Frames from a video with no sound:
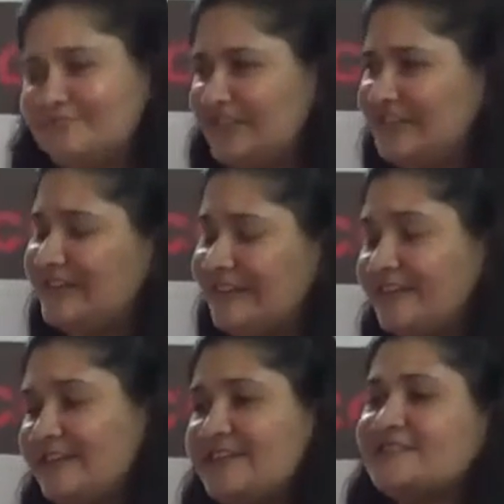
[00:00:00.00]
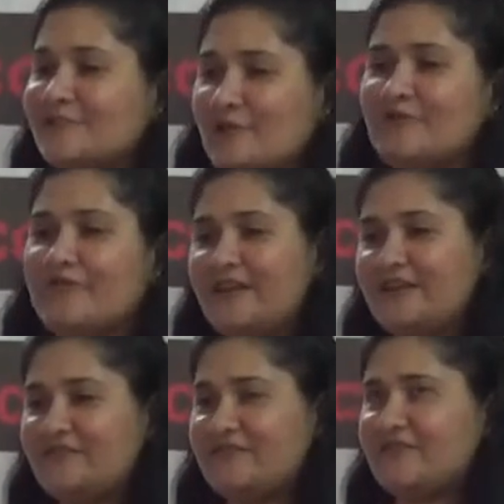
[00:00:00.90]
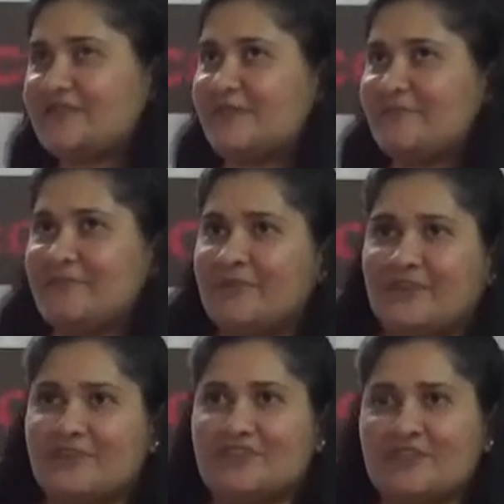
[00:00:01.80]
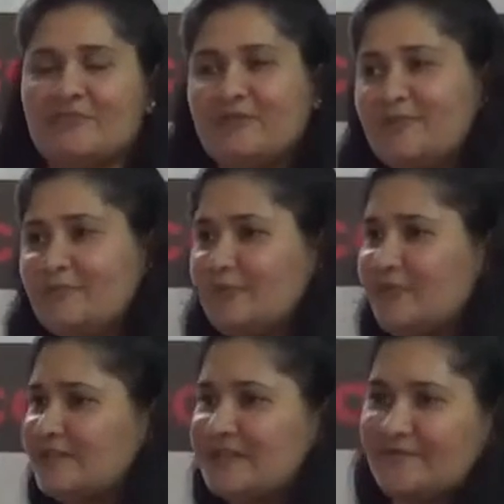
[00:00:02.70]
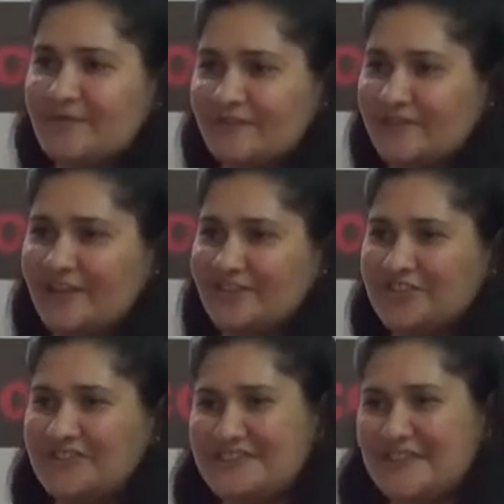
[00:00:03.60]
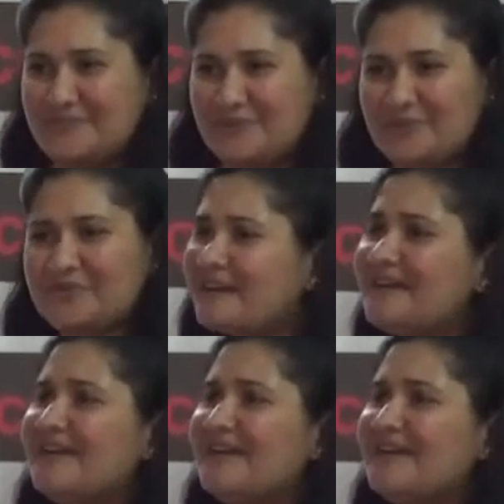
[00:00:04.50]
the nitty-gritties look very different, some may be rich, some may be poor, some live in luxury, some don't,